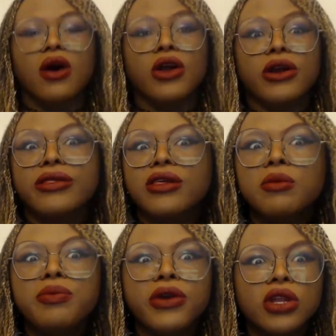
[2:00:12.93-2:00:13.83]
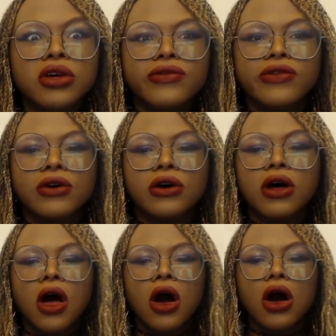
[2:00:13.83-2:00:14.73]
Oh, you're so
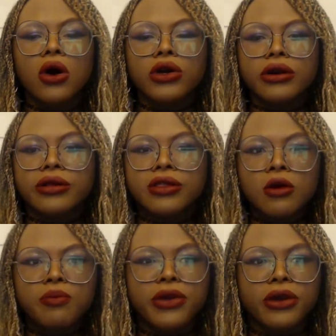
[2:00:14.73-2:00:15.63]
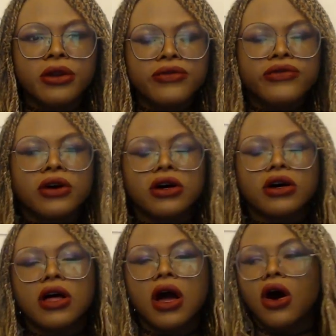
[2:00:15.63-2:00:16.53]
beautiful. Oh, you're so
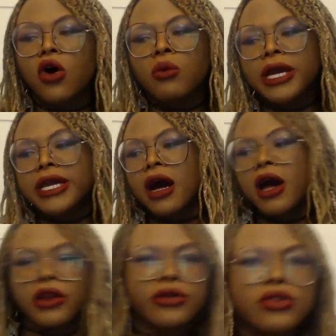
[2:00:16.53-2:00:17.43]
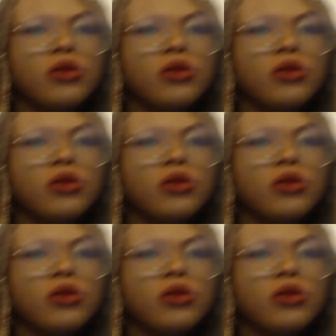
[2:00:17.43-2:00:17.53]
beautiful. Oh my God, you're